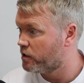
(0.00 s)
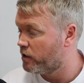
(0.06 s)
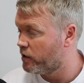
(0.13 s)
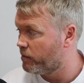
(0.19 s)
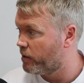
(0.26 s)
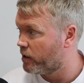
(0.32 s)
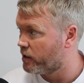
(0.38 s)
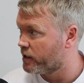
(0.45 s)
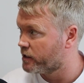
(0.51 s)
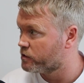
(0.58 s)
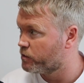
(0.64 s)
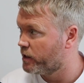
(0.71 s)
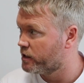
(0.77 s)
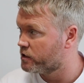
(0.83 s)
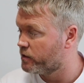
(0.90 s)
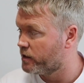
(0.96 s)
early part of next
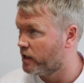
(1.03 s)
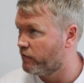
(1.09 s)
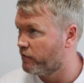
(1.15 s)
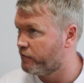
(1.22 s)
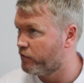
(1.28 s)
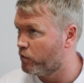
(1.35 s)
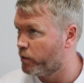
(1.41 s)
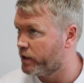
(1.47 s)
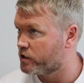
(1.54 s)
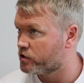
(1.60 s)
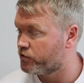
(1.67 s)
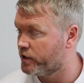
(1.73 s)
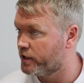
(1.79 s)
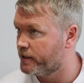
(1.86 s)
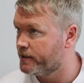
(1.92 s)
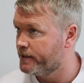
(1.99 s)
week, so he'll have a full week's
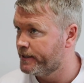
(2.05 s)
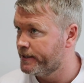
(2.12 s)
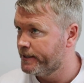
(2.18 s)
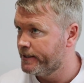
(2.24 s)
training.